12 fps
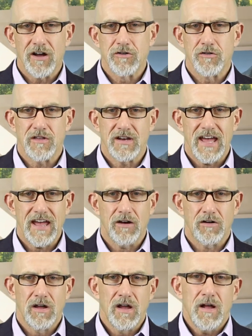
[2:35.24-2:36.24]
under the
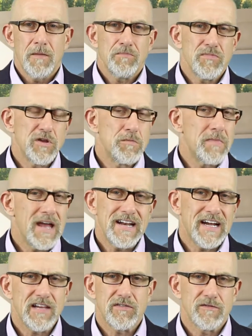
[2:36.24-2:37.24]
nail, you may
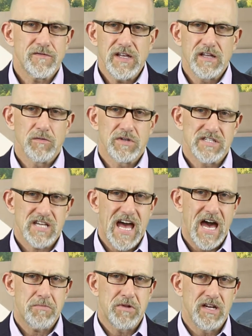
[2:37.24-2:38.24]
not even feel it when it's
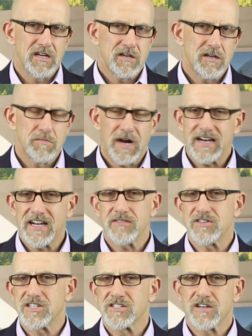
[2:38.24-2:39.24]
happening. You might not
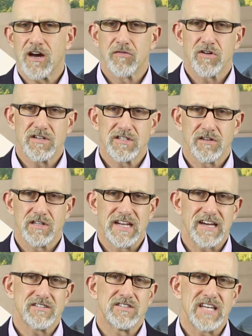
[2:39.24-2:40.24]
even discover it until the
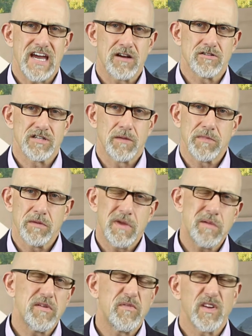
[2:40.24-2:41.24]
next day or something.
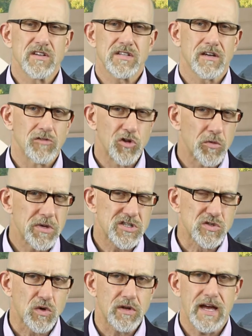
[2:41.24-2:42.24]
Maybe it feels like a little bit
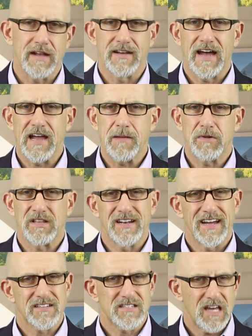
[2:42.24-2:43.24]
sore that night, but the
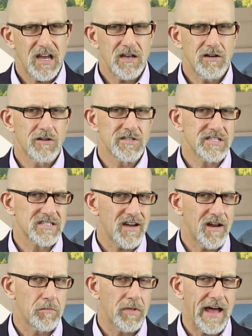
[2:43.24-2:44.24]
next day you notice it's
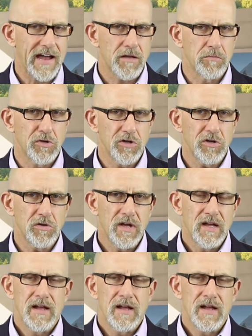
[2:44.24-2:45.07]
kind of black and blue.